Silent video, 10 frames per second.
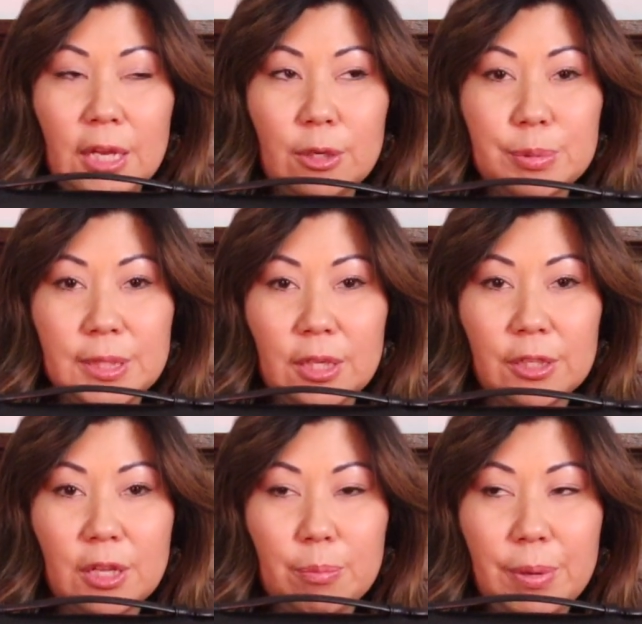end up
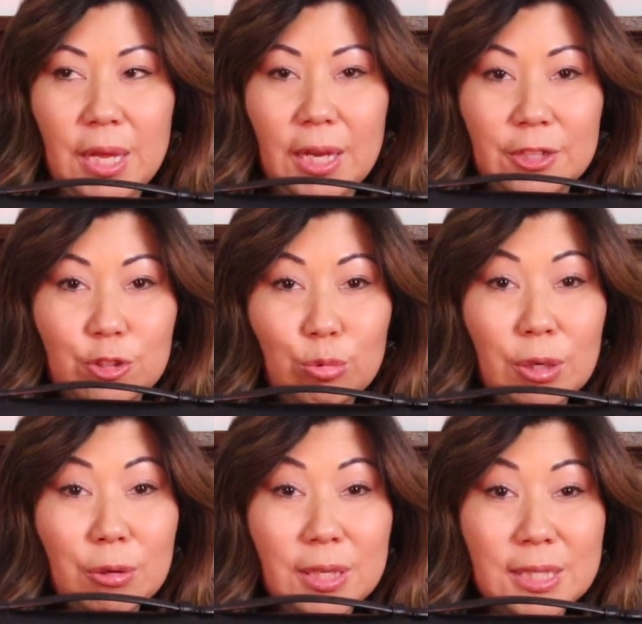selling that bag. I do
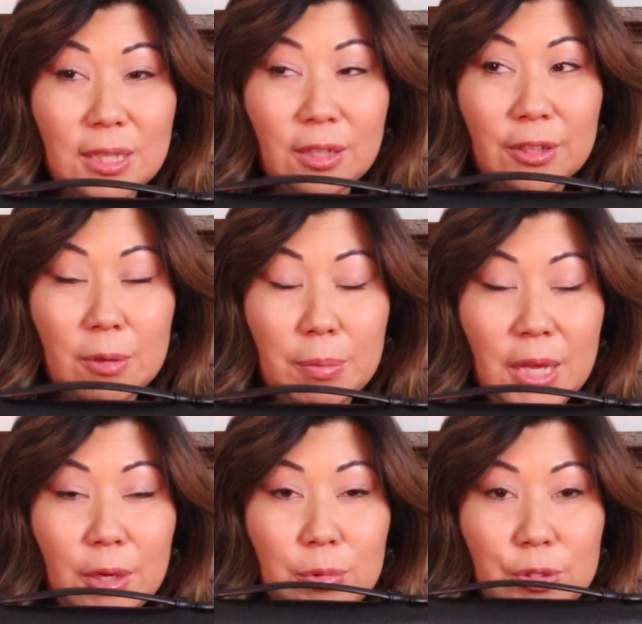regret selling that
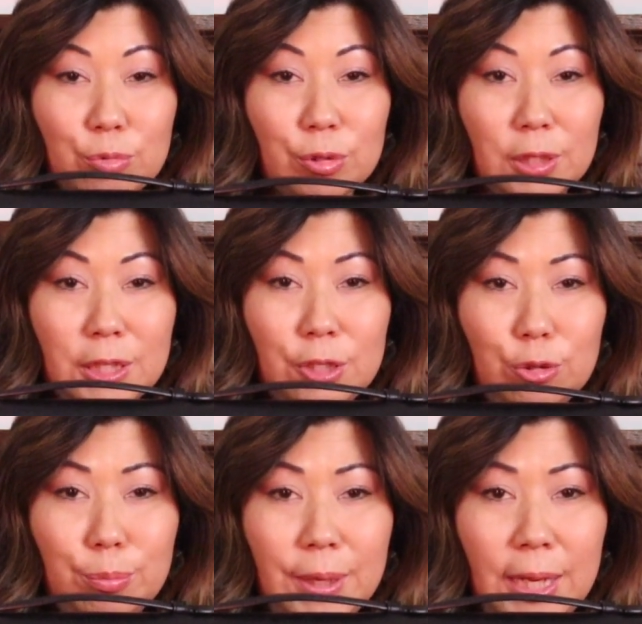bag. It was a really
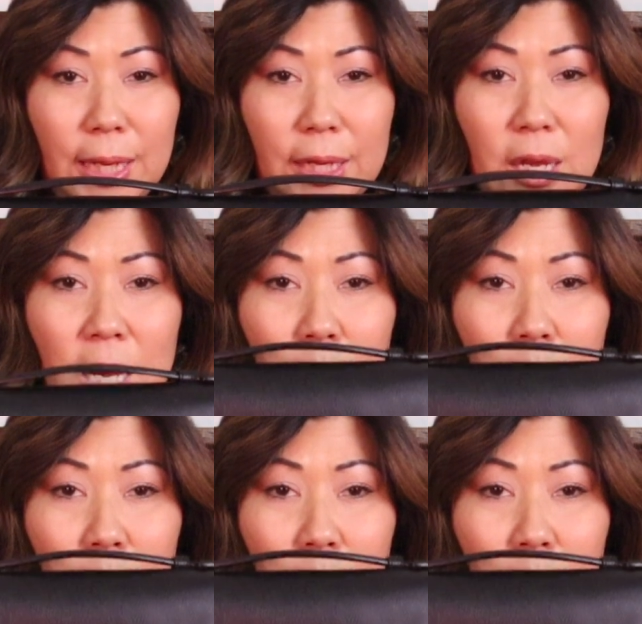cute bag,